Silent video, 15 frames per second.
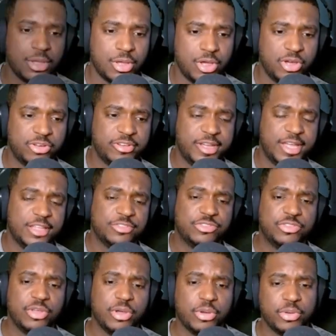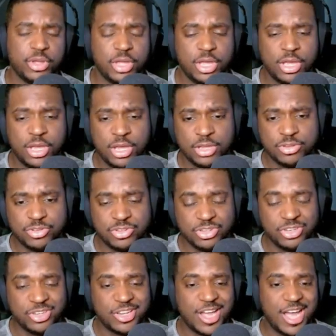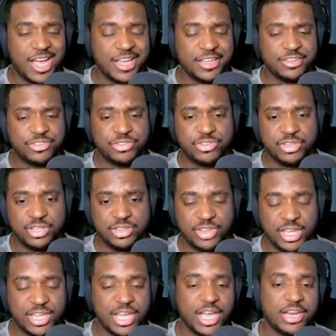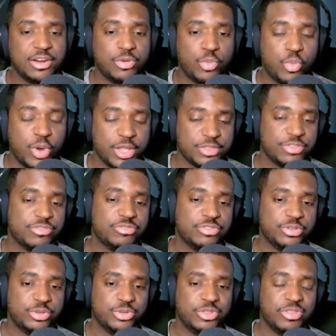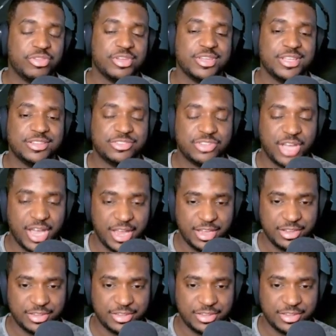All right, so during ISC, they kind of went through the entire